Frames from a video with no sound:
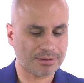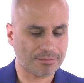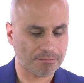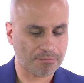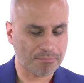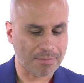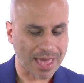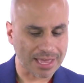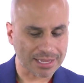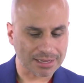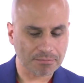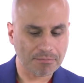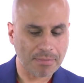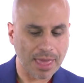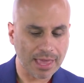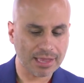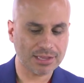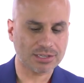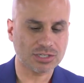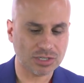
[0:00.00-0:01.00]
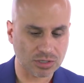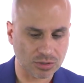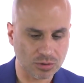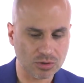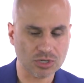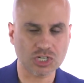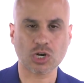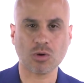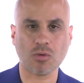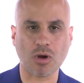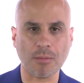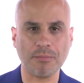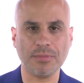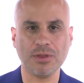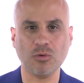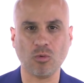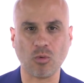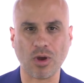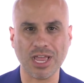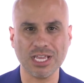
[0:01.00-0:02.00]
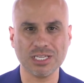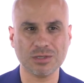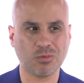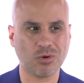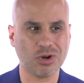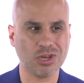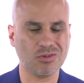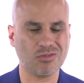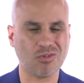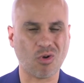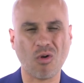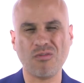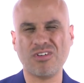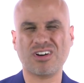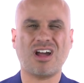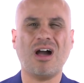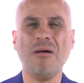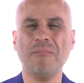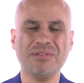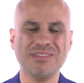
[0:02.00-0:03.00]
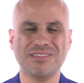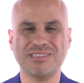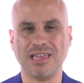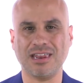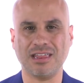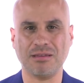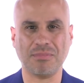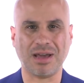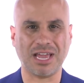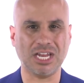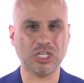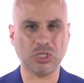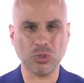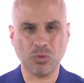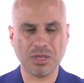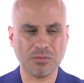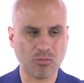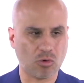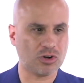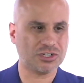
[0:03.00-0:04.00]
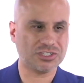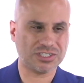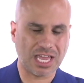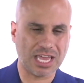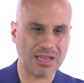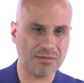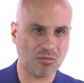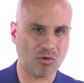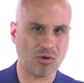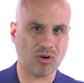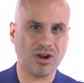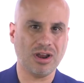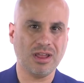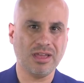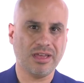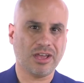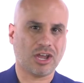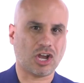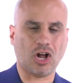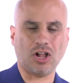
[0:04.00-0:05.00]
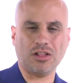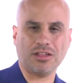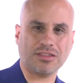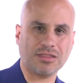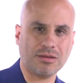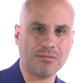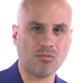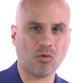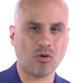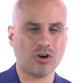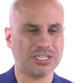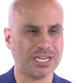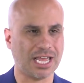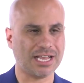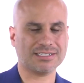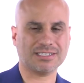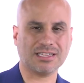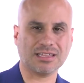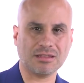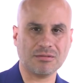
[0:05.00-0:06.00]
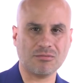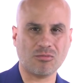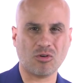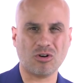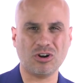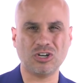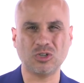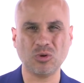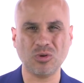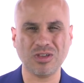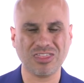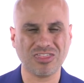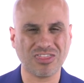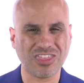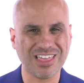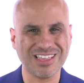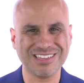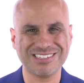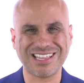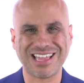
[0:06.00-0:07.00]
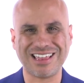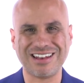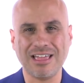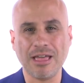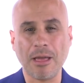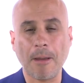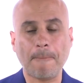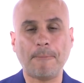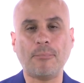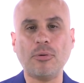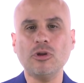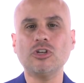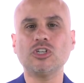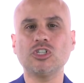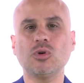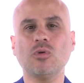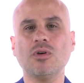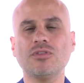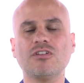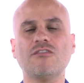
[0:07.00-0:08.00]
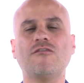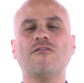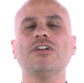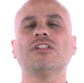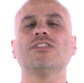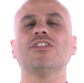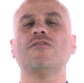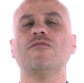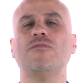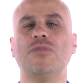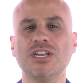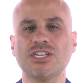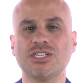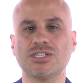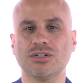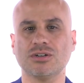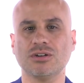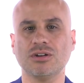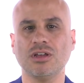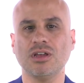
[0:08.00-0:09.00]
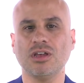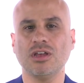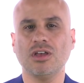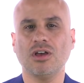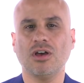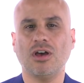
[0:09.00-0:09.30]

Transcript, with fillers: ma makes you show up in ways where you're overcompensating by doing more, saying more, calling them more, texting them more, doing things that put you in their field of vision